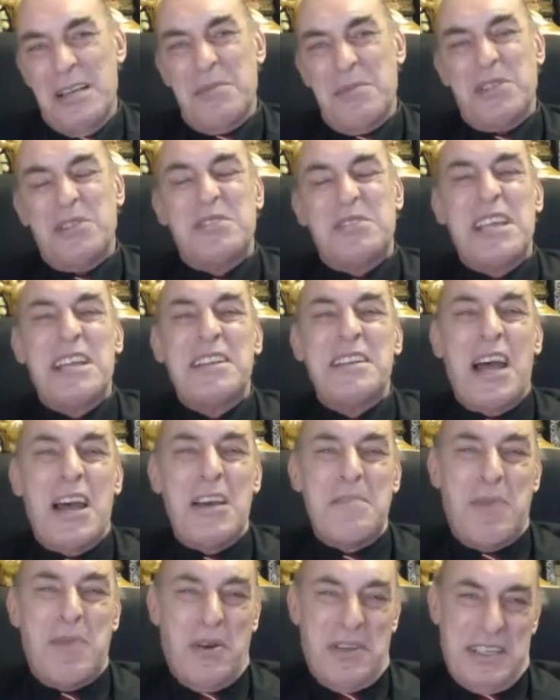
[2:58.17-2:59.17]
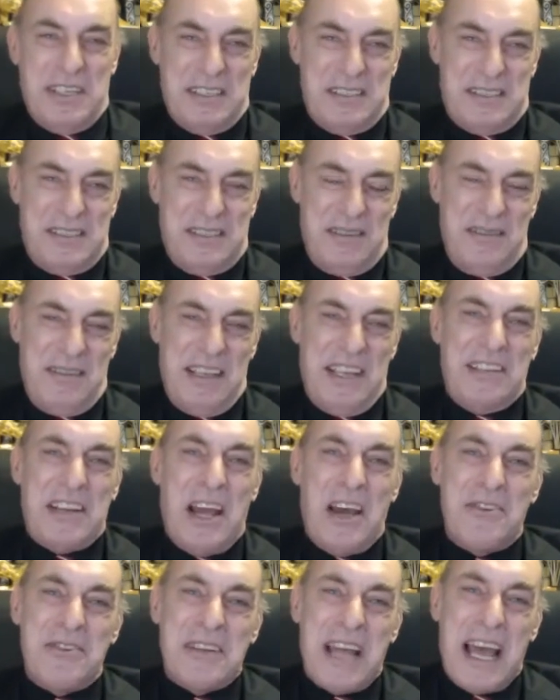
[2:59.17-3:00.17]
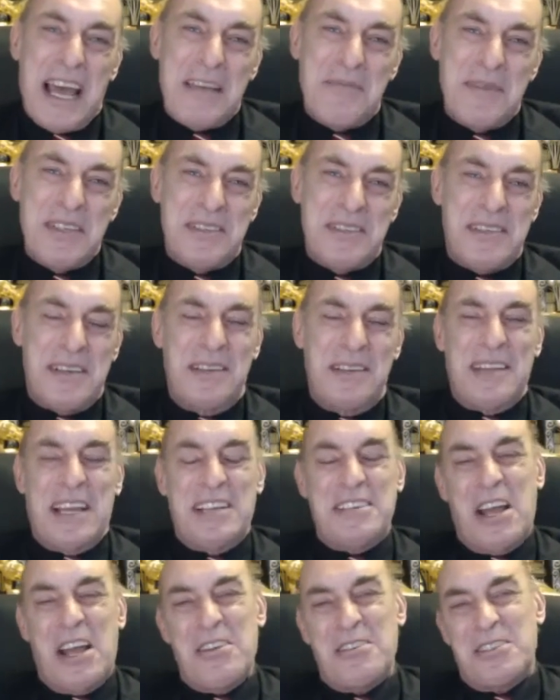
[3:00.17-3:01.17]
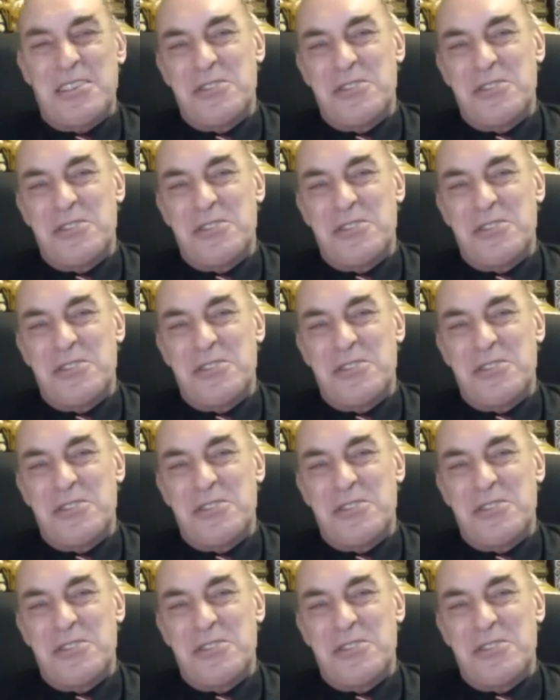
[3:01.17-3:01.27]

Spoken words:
because they're nobodies. They're no-namers. They don't